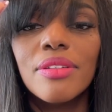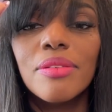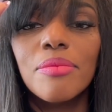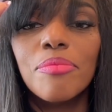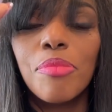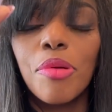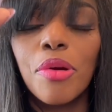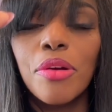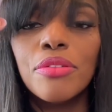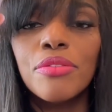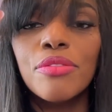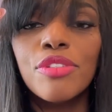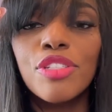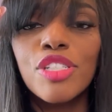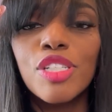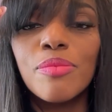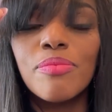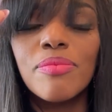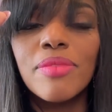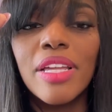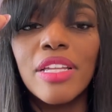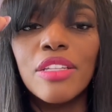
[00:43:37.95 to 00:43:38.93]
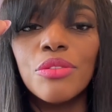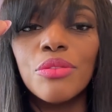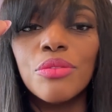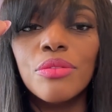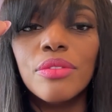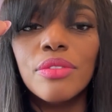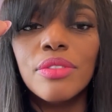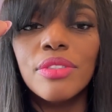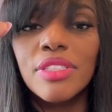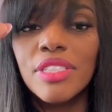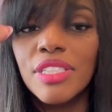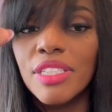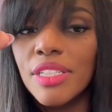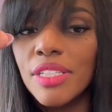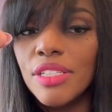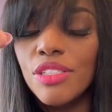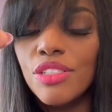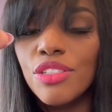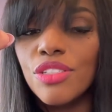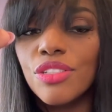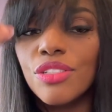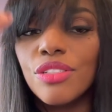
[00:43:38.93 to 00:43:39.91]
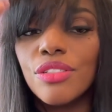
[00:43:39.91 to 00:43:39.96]
partnership that you
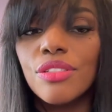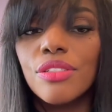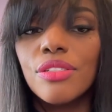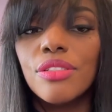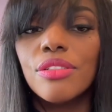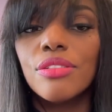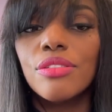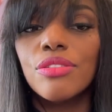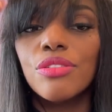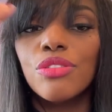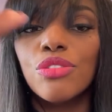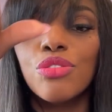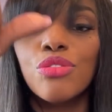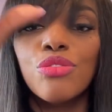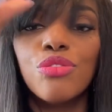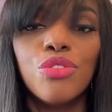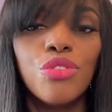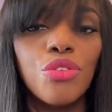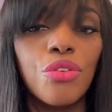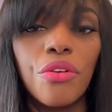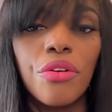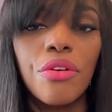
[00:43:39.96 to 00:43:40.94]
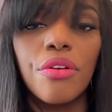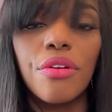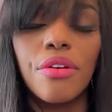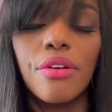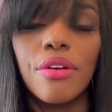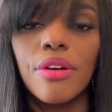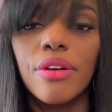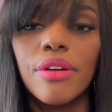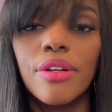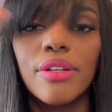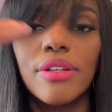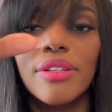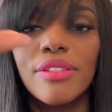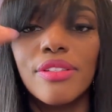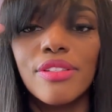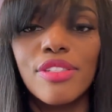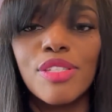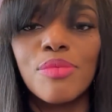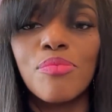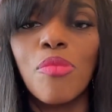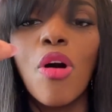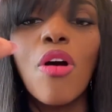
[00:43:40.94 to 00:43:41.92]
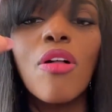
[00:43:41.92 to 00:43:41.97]
teach to your
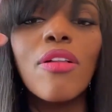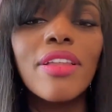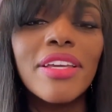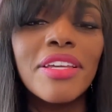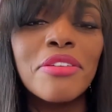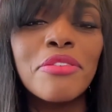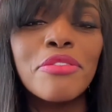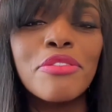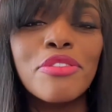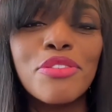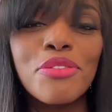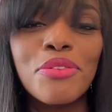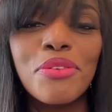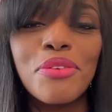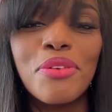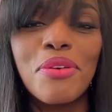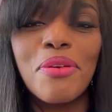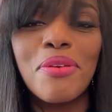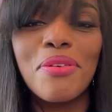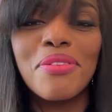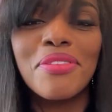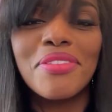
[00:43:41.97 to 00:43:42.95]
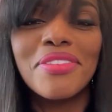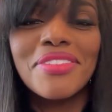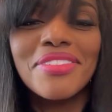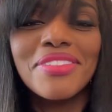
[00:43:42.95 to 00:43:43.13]
small inner circle.